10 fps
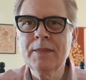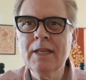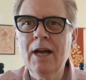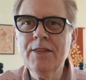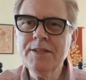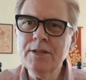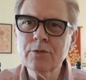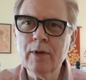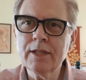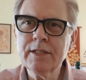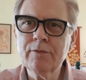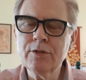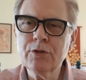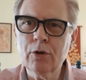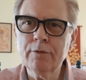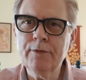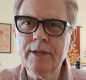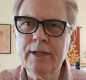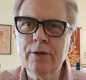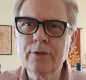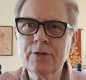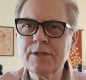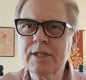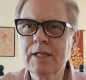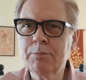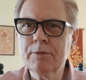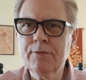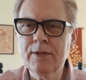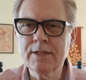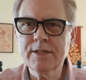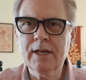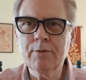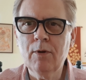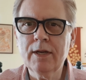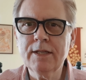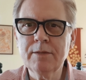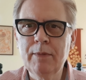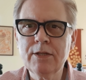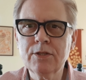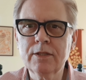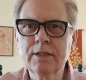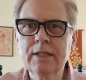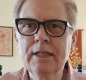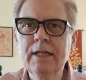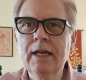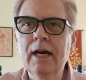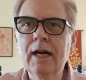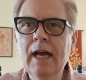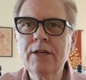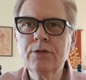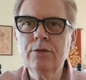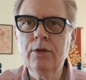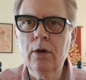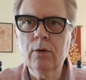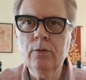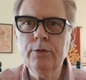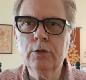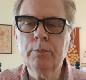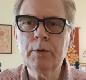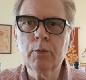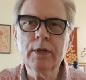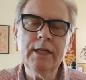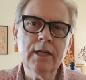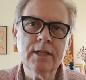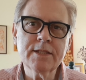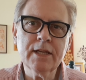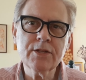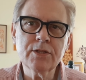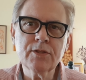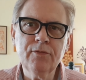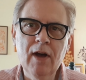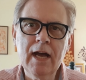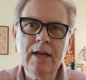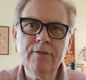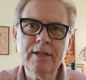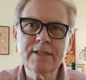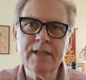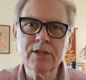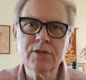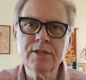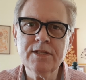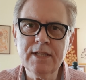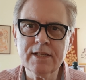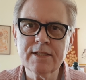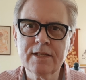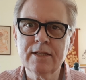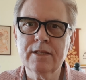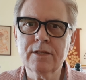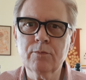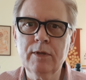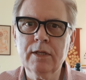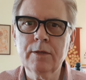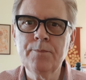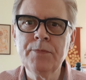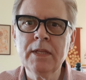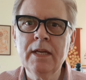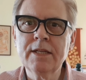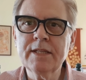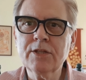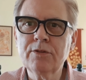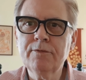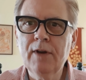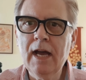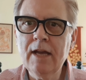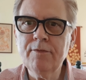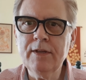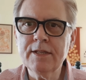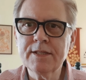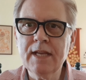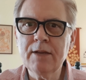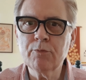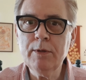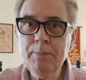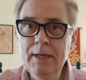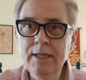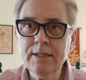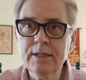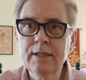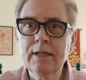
on. This is a relatively short video. There are just a couple of things that I wanted to mention. As you know, you'll be working on sections 5 and section 6 this week. Section 5 is a repeat